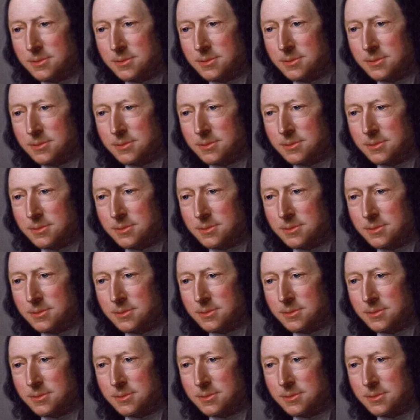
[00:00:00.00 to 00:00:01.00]

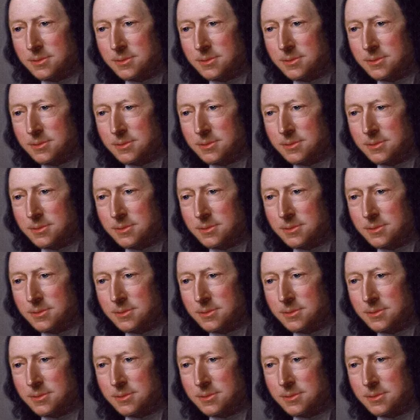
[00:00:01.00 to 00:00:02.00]

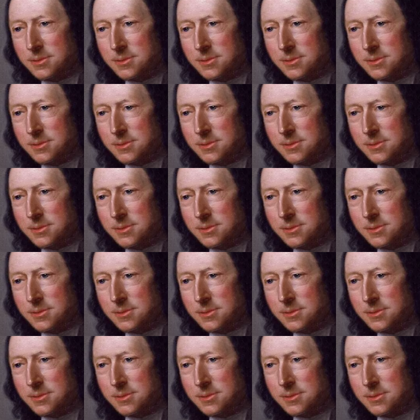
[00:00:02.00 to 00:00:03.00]

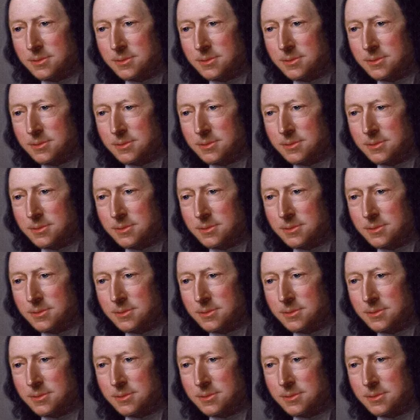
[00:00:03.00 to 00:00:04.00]

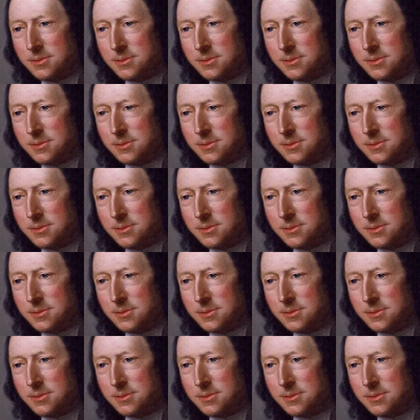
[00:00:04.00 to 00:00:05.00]

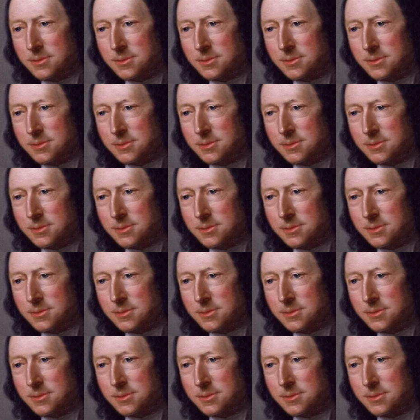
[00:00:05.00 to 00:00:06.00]

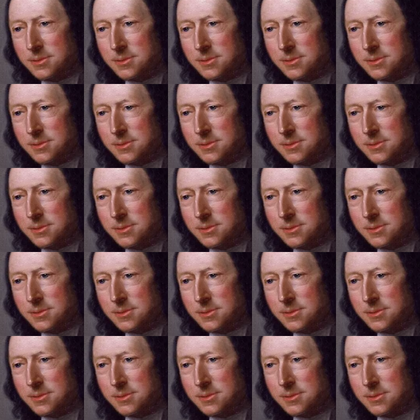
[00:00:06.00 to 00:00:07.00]

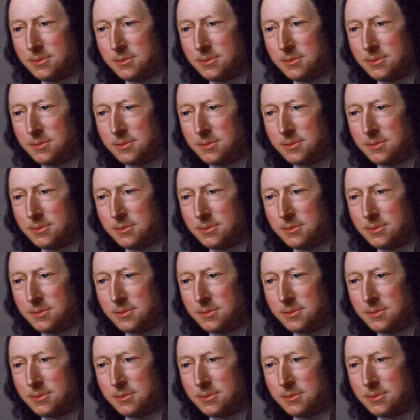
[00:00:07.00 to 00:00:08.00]
(no lip movement)